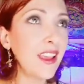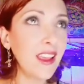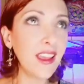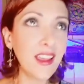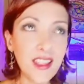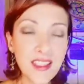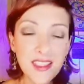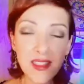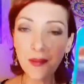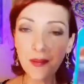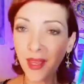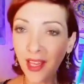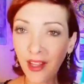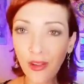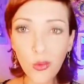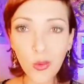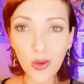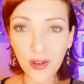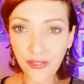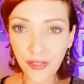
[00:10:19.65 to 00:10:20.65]
It's a male
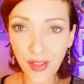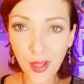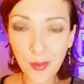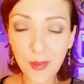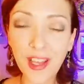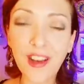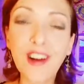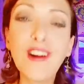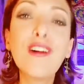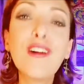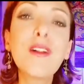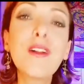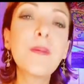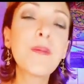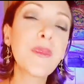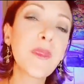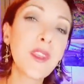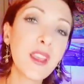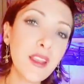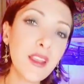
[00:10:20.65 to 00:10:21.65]
or a female,
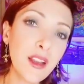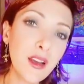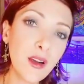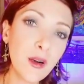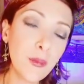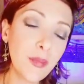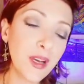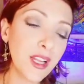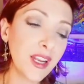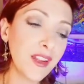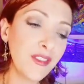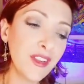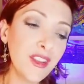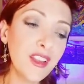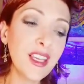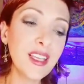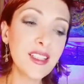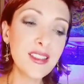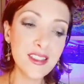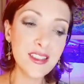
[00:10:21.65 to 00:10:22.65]
you know, but I feel
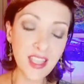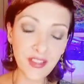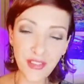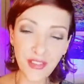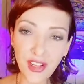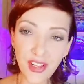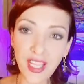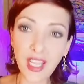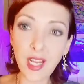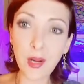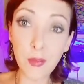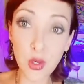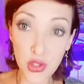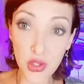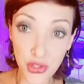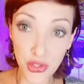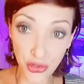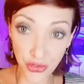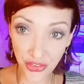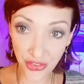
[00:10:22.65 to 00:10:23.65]
like it's definitely an
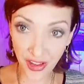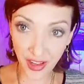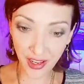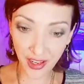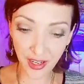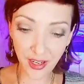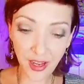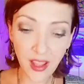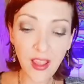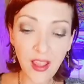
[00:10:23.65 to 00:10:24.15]
emotional sign.